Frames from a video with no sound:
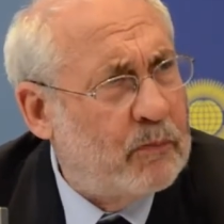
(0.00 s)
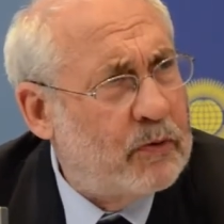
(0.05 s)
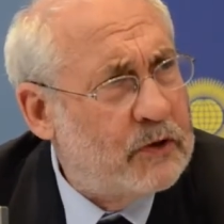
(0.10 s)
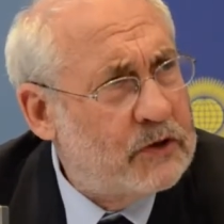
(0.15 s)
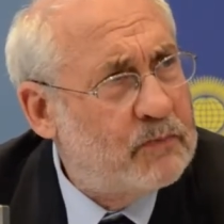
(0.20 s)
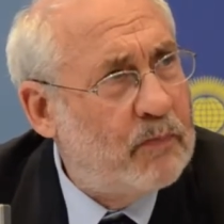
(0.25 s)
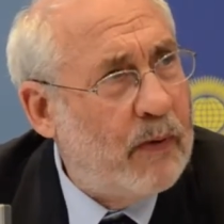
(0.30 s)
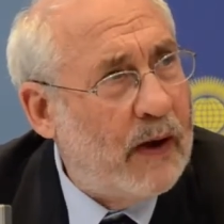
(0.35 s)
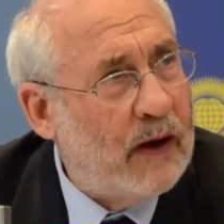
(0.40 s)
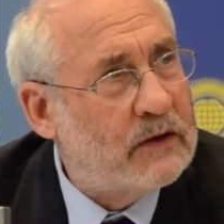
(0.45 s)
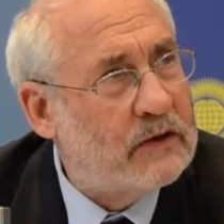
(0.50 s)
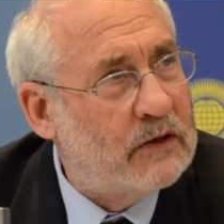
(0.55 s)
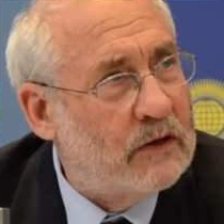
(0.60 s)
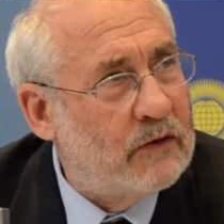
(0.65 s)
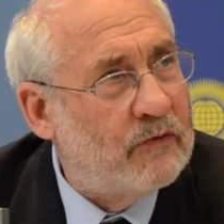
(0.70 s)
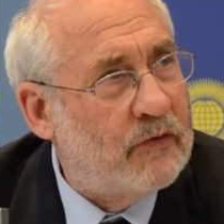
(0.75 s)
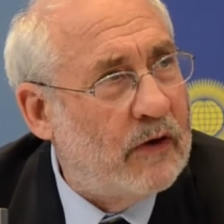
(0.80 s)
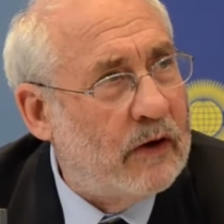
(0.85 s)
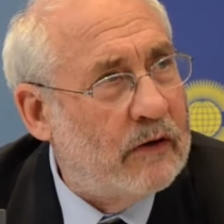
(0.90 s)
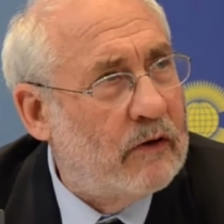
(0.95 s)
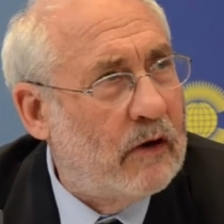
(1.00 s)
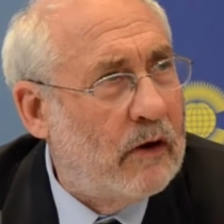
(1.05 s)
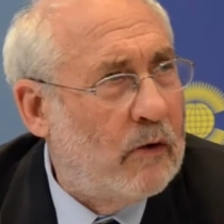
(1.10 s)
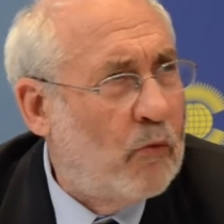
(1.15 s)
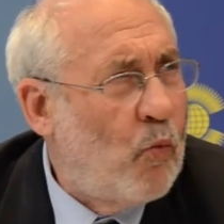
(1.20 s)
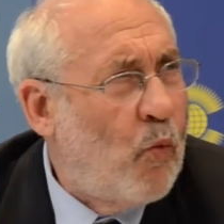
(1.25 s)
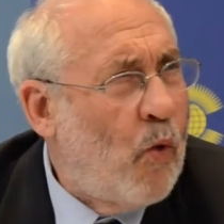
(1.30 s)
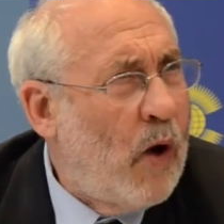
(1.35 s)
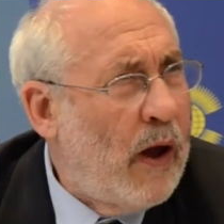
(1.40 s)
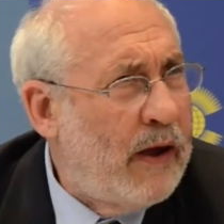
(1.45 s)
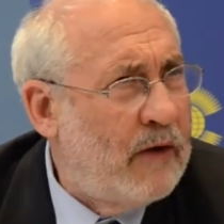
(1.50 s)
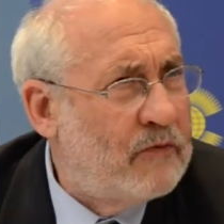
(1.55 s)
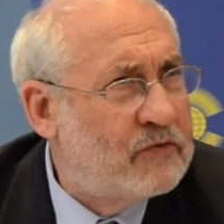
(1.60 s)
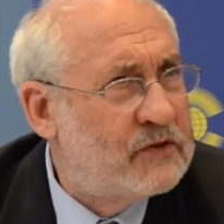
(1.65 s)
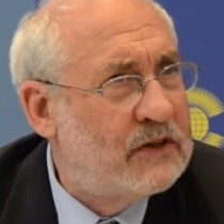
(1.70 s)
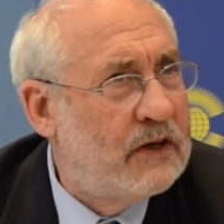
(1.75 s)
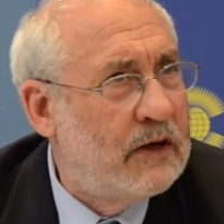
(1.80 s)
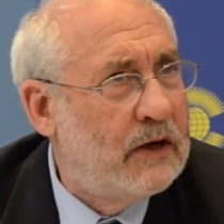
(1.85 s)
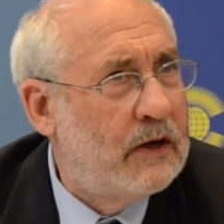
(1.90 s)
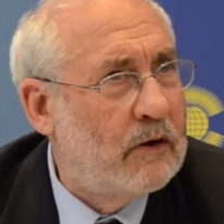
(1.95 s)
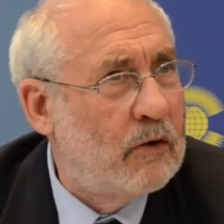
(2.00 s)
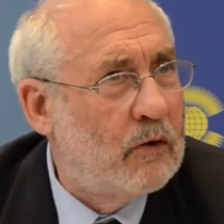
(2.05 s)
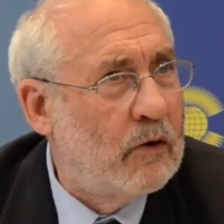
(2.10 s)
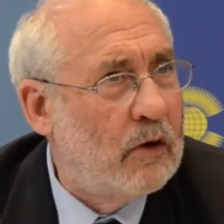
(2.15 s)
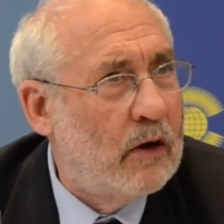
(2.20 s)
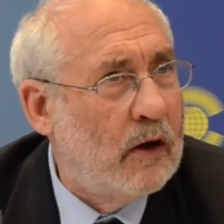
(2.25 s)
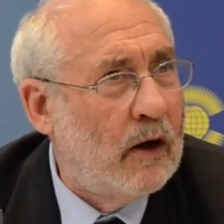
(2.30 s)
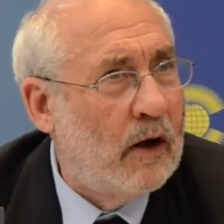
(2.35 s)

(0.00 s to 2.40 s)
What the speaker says: perspective, and a way of seeing